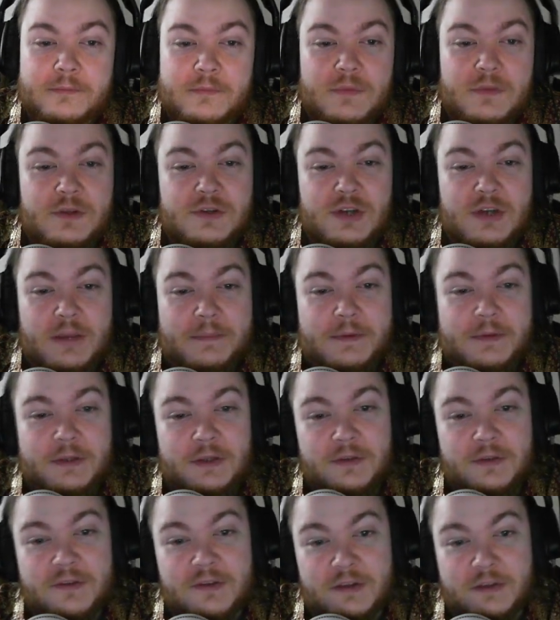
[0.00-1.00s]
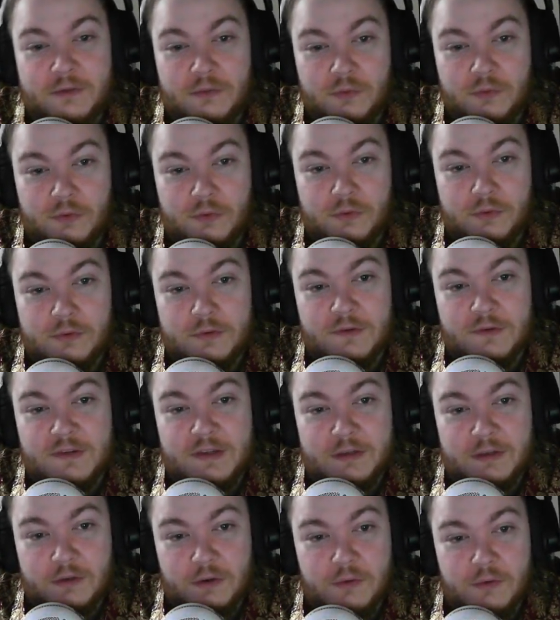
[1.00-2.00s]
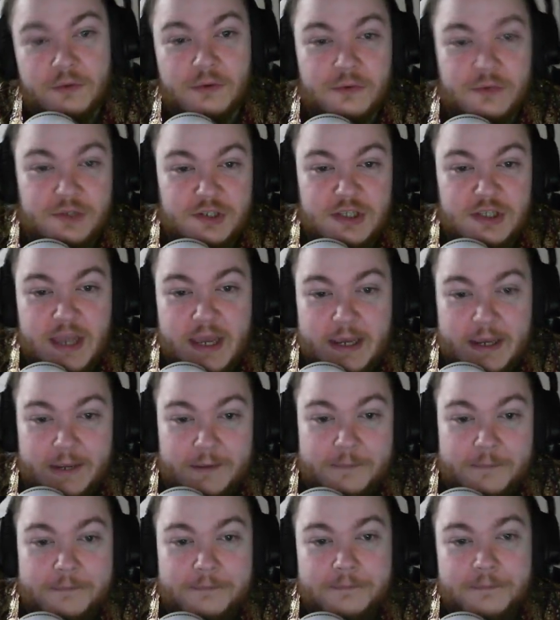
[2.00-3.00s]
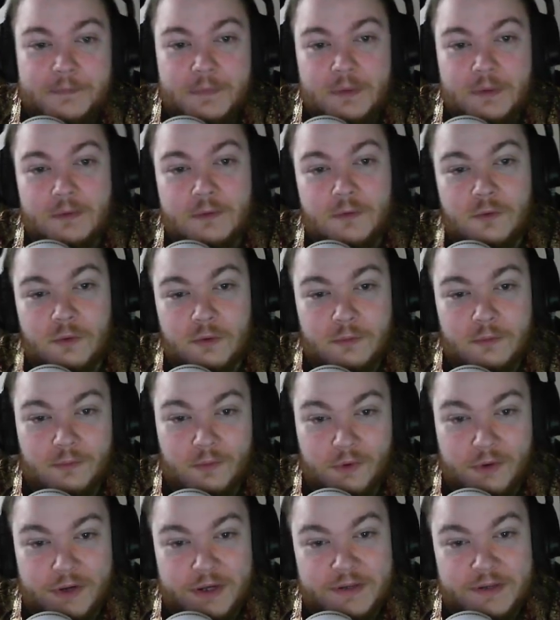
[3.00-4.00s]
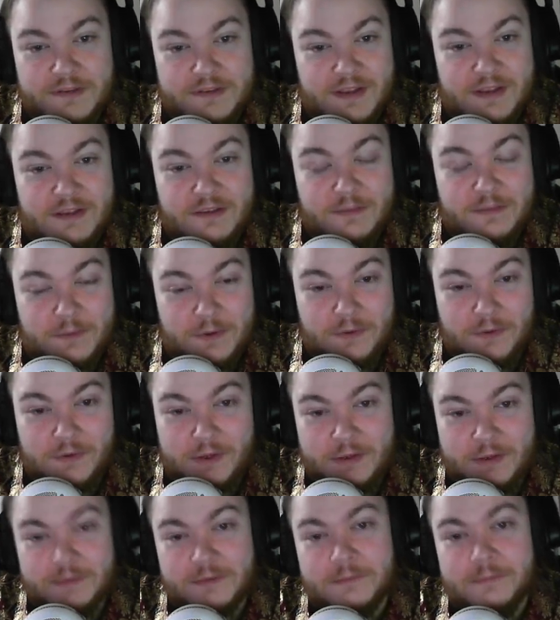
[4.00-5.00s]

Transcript: Japanese Sengoku Jidai, or Warring States period.